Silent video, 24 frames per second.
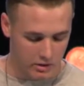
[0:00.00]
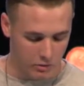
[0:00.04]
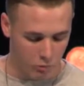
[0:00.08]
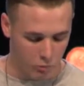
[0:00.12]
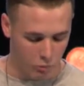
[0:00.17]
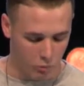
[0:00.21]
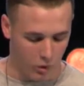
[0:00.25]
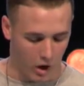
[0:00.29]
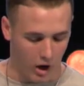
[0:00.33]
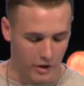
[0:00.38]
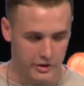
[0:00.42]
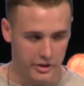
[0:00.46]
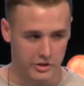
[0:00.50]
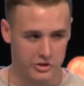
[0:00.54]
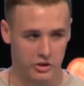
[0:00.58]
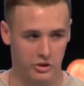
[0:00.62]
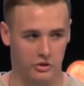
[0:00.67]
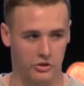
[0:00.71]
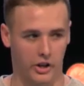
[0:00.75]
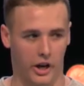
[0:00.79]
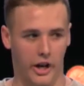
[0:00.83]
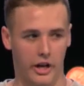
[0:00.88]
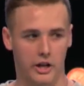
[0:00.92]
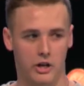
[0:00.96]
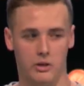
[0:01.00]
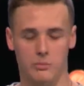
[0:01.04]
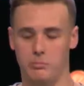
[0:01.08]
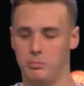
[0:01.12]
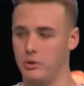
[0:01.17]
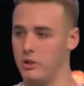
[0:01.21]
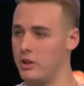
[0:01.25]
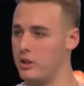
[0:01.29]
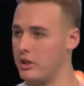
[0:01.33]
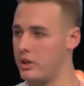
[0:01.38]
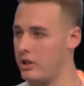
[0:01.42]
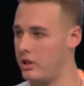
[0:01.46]
while this entire
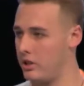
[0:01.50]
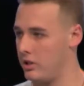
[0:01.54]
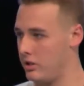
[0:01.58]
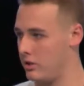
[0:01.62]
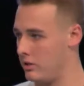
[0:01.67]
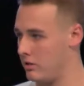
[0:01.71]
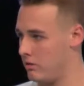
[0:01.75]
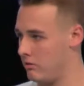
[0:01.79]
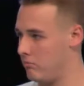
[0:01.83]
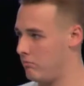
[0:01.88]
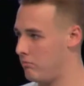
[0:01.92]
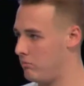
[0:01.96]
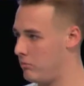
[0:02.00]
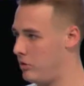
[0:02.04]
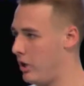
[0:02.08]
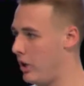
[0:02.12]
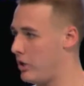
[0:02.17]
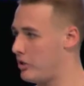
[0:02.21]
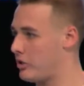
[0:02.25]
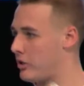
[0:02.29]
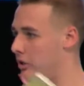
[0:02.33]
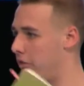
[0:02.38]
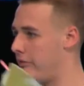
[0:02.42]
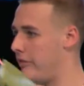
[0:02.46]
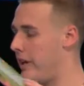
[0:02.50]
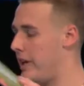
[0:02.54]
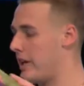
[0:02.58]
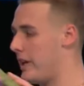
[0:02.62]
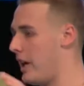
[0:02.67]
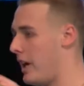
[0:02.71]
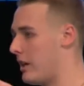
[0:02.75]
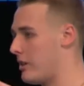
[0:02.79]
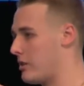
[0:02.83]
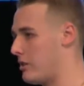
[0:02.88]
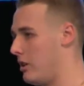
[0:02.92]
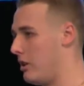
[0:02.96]
book does convey
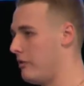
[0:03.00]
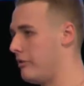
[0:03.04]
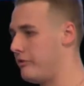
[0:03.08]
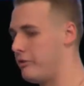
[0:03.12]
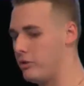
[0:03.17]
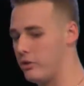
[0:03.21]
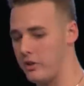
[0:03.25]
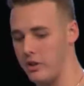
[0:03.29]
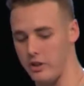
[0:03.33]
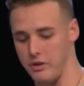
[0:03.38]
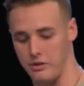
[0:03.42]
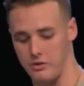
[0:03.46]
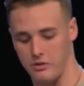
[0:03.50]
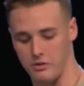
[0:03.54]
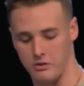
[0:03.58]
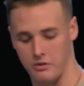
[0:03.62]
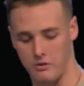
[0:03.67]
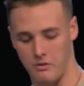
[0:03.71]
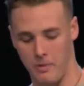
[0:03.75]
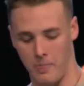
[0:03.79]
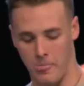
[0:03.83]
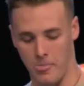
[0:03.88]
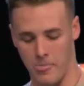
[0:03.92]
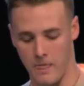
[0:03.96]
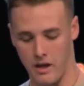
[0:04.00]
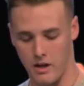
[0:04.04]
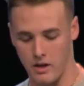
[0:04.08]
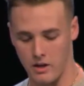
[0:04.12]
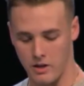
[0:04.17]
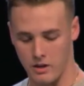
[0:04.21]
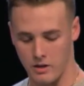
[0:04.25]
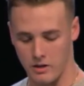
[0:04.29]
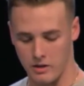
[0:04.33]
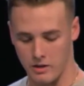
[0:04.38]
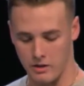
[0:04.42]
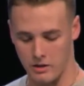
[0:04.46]
God's love for us,
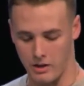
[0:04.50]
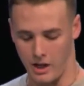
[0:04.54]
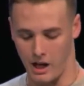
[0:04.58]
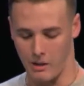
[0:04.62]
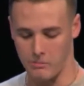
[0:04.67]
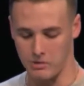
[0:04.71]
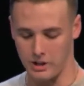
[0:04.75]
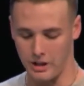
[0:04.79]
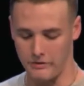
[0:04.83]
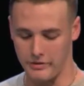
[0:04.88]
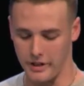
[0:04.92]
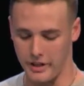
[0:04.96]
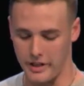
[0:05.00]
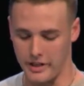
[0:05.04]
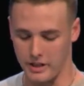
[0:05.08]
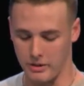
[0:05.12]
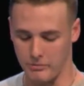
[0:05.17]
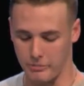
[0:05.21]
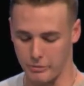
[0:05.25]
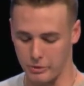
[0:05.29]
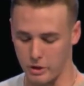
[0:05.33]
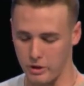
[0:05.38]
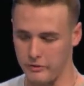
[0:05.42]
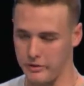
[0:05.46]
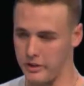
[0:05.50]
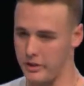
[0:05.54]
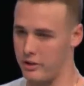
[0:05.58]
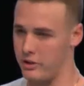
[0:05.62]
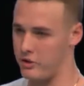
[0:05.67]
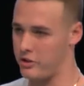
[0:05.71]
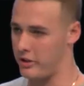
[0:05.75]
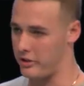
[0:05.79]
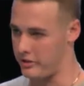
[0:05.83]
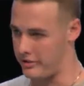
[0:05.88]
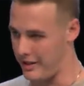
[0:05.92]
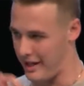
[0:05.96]
I believe that he can prove it in
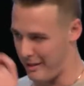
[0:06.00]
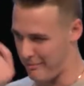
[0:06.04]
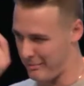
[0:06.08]
just that